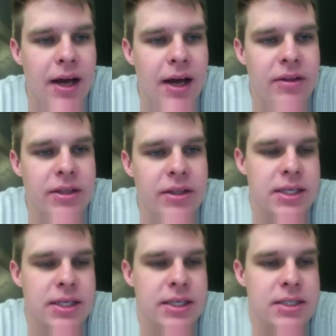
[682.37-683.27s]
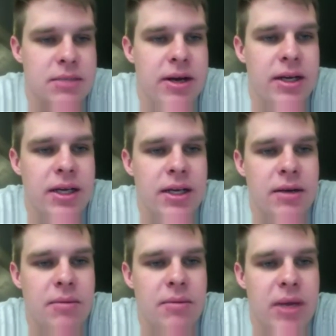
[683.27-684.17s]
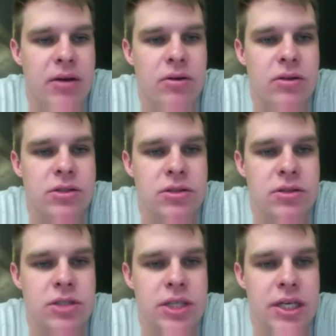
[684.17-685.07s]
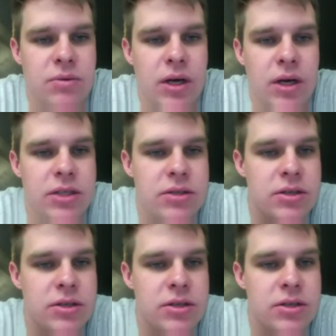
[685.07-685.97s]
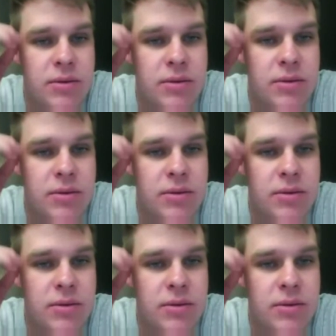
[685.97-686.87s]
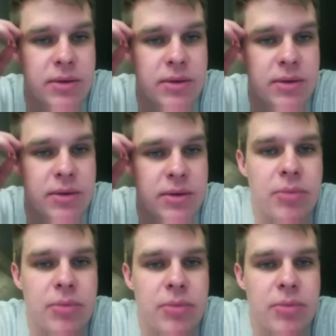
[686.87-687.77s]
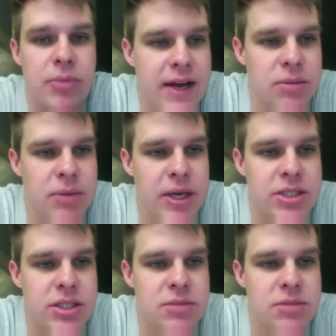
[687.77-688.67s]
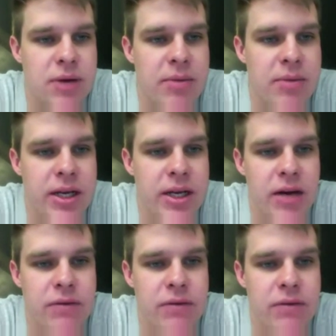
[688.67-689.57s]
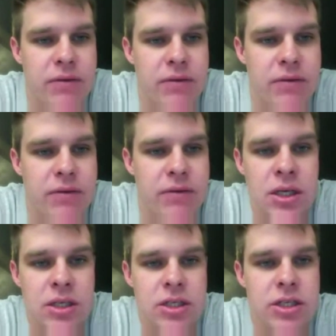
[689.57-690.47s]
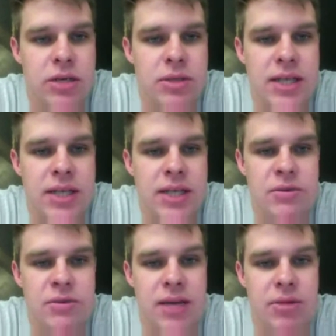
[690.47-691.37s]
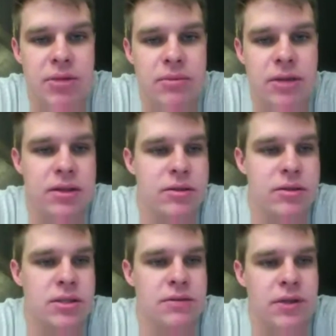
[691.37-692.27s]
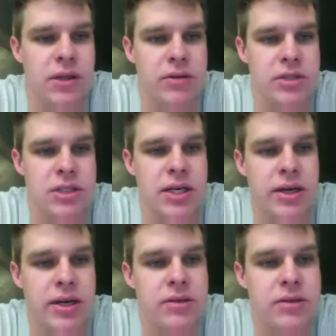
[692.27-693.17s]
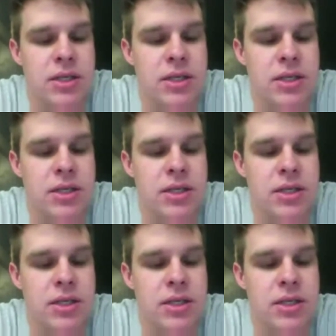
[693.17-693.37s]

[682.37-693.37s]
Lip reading: it says the American Medical Association wanted to determine general patient satisfaction with the patient's primary care physician. Determine the type of sampling method used in the following scenarios.